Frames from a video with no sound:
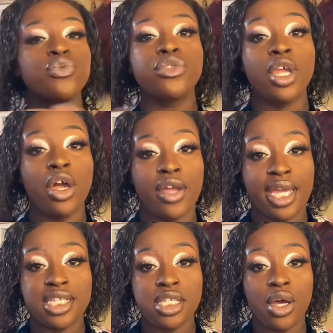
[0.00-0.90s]

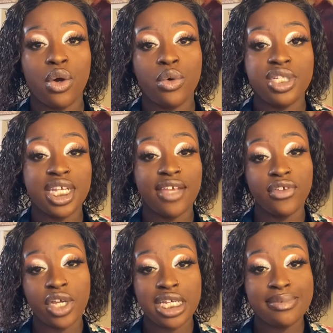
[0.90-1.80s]
Okay, so to give
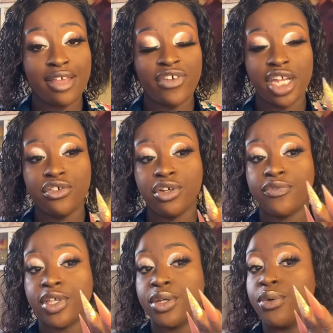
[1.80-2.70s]
you guys my final
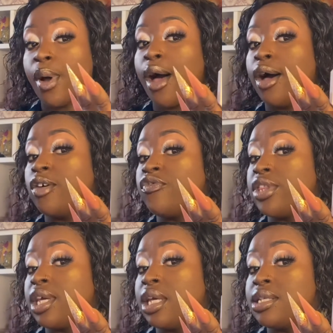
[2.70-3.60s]
review of
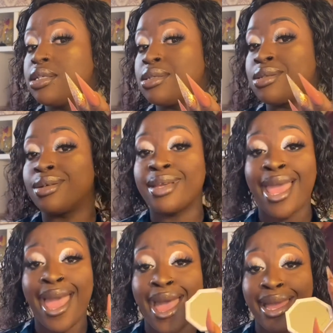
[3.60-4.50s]
this
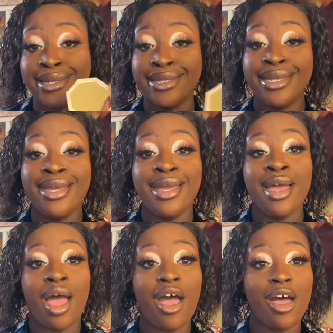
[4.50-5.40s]
hack,
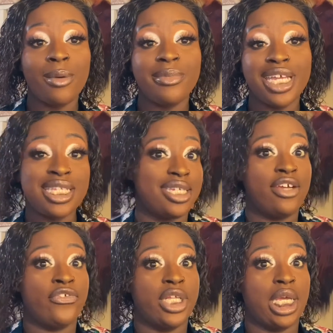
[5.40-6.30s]
it's
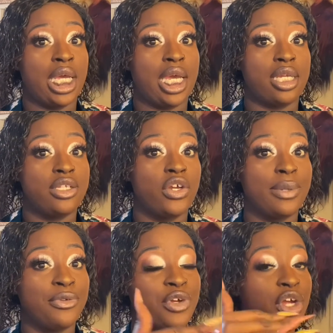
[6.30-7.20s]
definitely a hack, don't
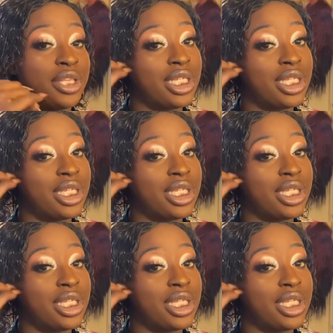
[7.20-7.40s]
get me wrong.